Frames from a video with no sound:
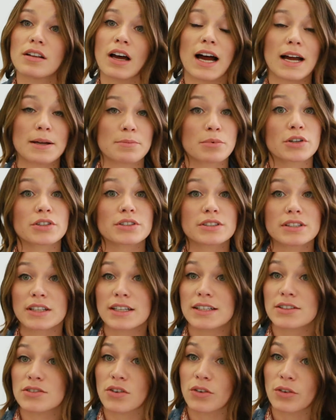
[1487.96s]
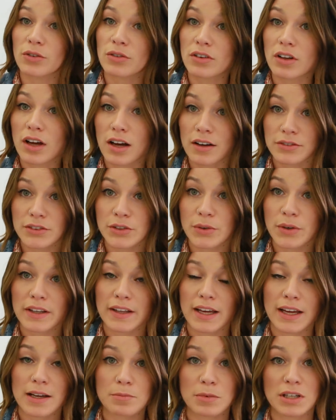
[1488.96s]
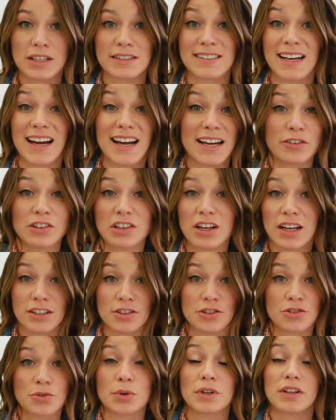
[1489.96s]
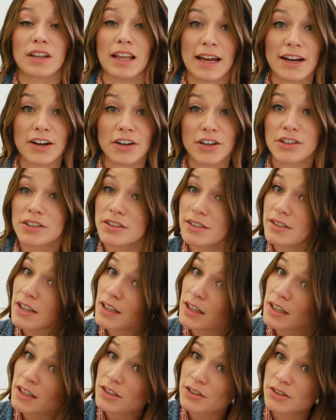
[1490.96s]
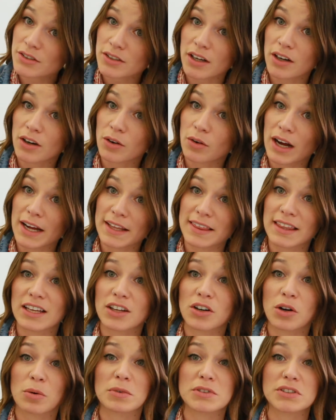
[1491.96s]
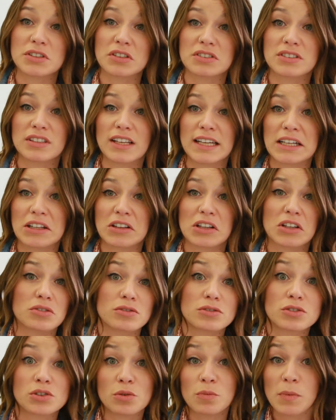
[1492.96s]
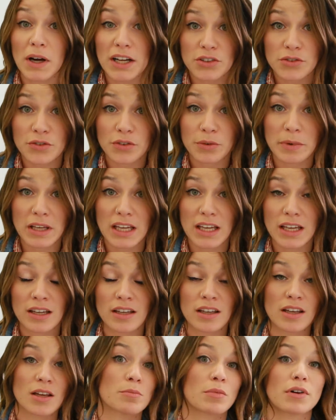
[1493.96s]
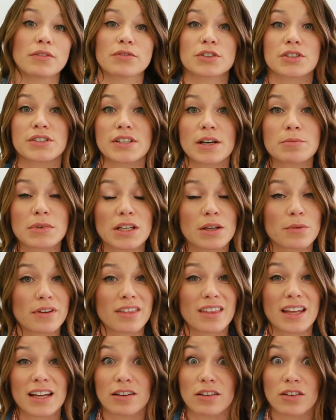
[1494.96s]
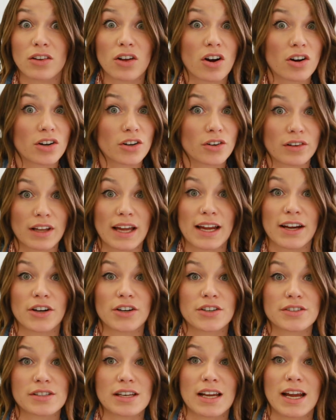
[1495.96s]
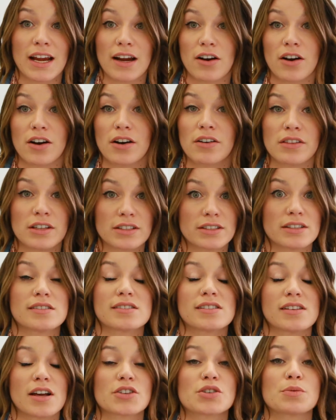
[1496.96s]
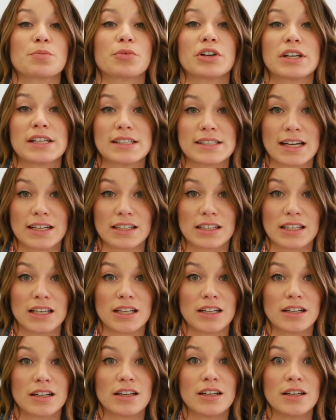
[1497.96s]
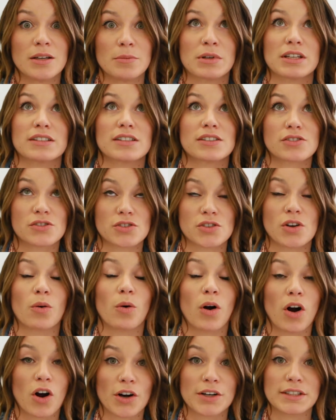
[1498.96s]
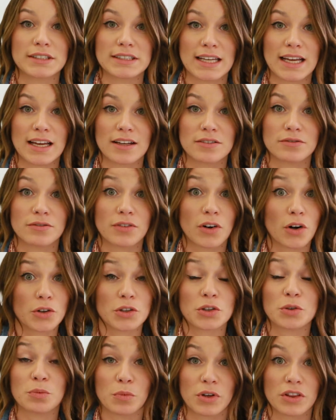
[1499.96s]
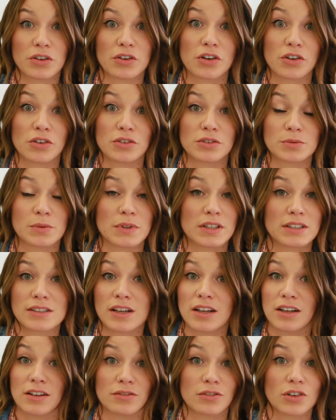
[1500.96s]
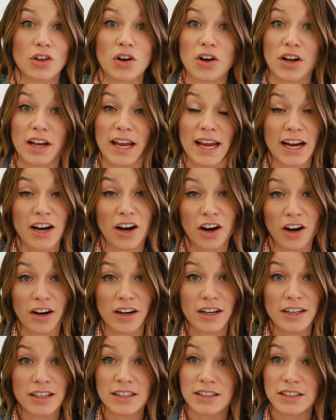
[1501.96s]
I personally don't love doing that because I have a lot of short layers. So I think it almost looks like a little too much for me. but for somebody with like longer layers and hair, this is such a pretty technique because it's so hard to get volume with girls with a ton of long hair.